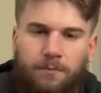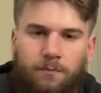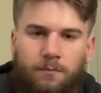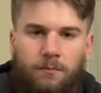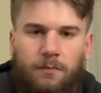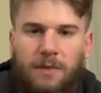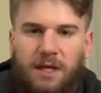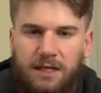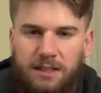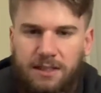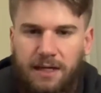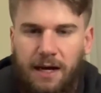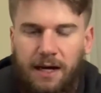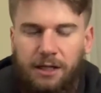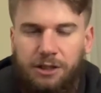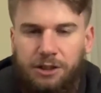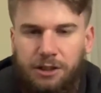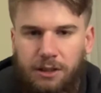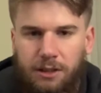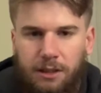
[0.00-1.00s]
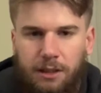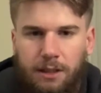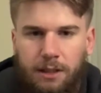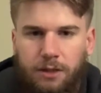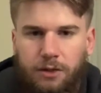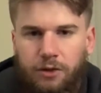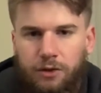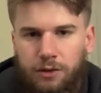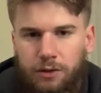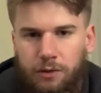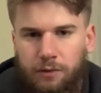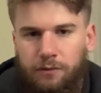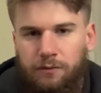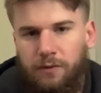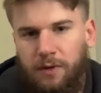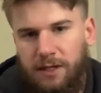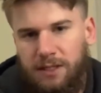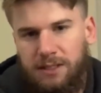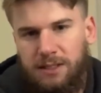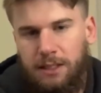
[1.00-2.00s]
its action is to
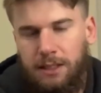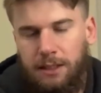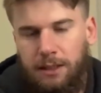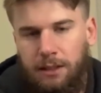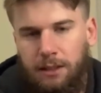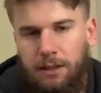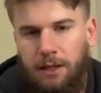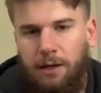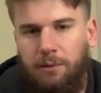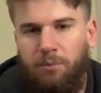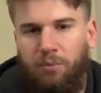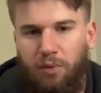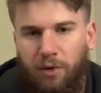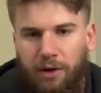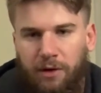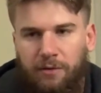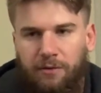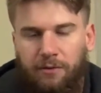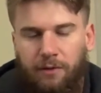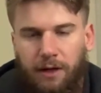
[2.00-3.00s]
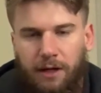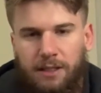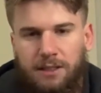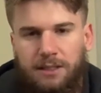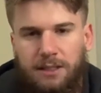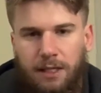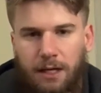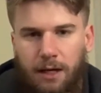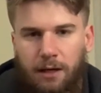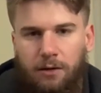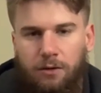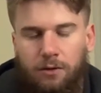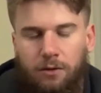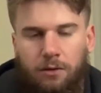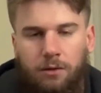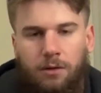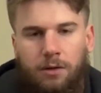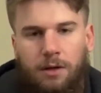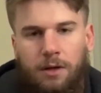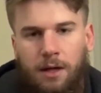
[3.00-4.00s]
flex the knee and plantar flex the ankle.